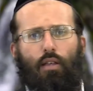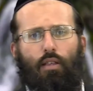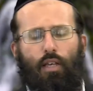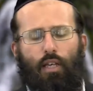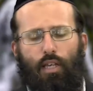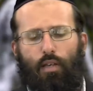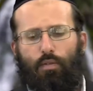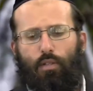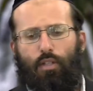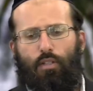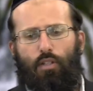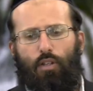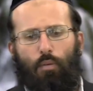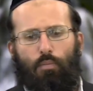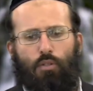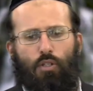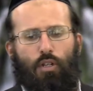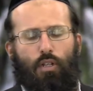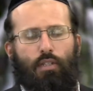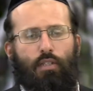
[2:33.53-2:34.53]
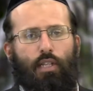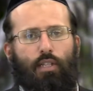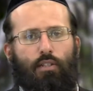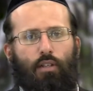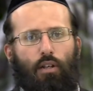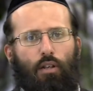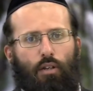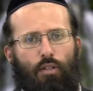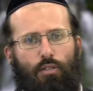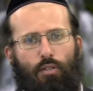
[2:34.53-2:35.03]
it gives us an opportunity
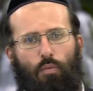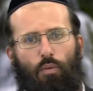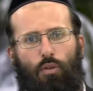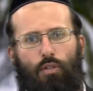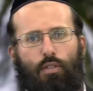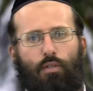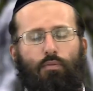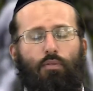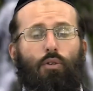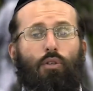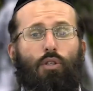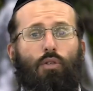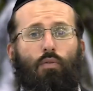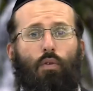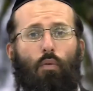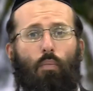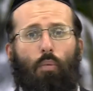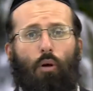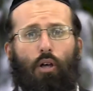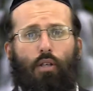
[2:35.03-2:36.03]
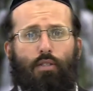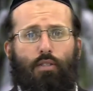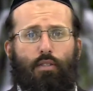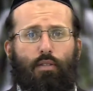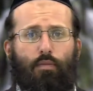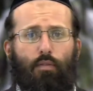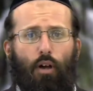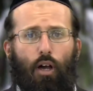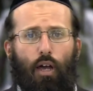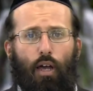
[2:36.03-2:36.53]
to look towards the future with a
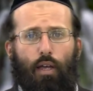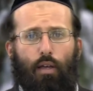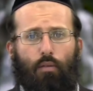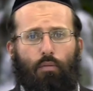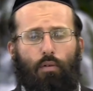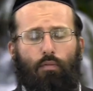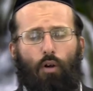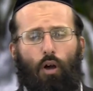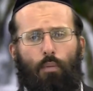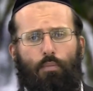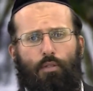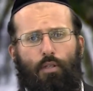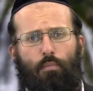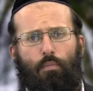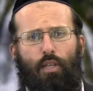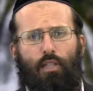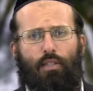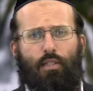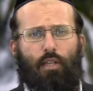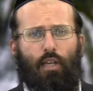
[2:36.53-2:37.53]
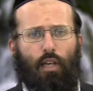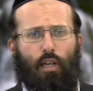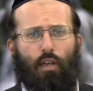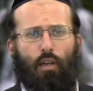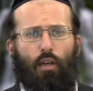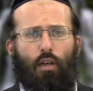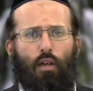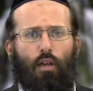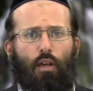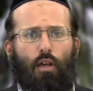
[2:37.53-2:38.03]
positive eye, with optimistic